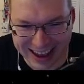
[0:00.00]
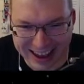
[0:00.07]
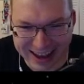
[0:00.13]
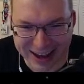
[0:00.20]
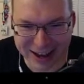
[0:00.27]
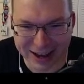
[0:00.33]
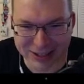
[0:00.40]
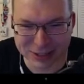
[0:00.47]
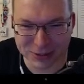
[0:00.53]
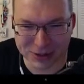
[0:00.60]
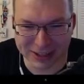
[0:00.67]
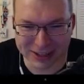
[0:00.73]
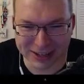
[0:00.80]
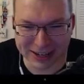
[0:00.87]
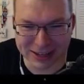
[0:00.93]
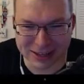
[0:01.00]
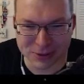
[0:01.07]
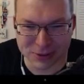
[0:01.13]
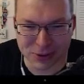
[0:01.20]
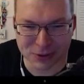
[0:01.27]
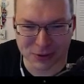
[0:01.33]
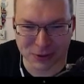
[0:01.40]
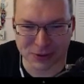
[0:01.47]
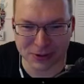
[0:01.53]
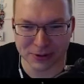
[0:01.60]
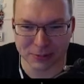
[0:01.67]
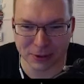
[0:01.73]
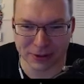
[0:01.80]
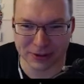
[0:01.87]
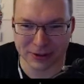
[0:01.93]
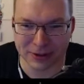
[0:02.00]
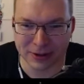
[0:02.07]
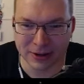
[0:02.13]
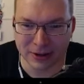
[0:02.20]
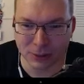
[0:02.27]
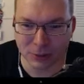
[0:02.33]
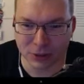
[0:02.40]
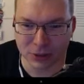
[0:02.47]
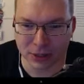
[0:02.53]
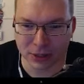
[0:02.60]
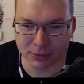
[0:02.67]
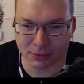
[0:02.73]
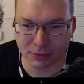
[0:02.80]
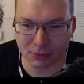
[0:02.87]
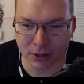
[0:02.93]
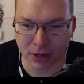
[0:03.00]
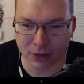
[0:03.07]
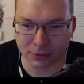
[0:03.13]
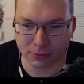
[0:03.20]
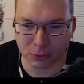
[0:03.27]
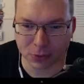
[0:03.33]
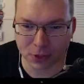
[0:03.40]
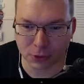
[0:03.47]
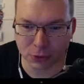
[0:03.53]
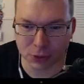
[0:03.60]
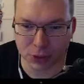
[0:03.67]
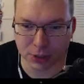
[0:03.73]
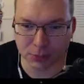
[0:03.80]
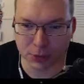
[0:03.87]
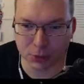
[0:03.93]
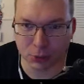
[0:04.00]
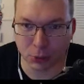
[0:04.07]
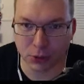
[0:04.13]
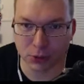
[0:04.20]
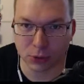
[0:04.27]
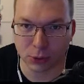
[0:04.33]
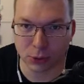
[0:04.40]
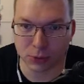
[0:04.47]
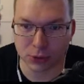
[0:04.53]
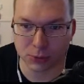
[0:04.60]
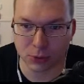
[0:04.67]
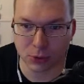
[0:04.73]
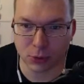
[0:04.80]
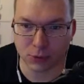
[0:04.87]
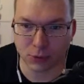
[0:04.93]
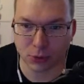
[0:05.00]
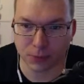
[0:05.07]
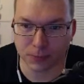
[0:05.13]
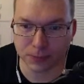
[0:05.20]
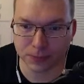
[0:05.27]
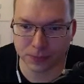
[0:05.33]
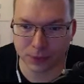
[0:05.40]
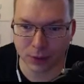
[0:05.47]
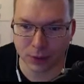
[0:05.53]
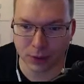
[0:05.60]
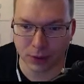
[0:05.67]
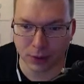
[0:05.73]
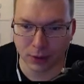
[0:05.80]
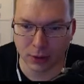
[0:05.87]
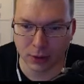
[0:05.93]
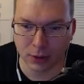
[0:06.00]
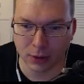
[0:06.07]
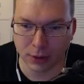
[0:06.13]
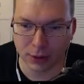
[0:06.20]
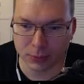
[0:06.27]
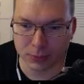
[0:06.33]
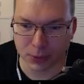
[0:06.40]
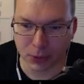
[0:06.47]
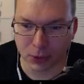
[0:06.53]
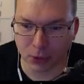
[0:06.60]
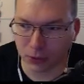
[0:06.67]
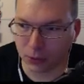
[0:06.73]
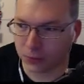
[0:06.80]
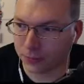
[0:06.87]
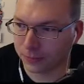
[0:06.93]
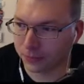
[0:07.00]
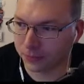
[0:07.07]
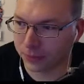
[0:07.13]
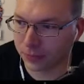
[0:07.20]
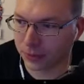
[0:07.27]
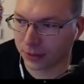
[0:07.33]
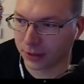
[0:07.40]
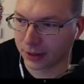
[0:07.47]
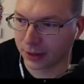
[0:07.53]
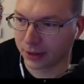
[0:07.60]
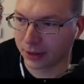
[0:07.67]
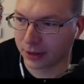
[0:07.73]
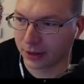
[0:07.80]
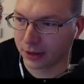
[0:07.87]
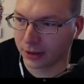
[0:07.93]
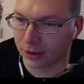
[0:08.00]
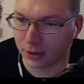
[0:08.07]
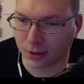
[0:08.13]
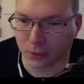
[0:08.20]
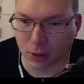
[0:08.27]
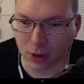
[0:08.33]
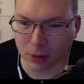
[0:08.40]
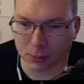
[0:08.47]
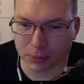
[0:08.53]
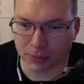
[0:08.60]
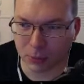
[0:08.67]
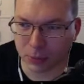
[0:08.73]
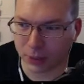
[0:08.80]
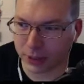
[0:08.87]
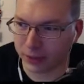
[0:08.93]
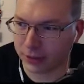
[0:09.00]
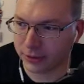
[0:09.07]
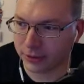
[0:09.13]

So we're going to click on the maneuver button, which is going to rotate our ship to point towards the maneuver. Is my goal. Welcome, everybody.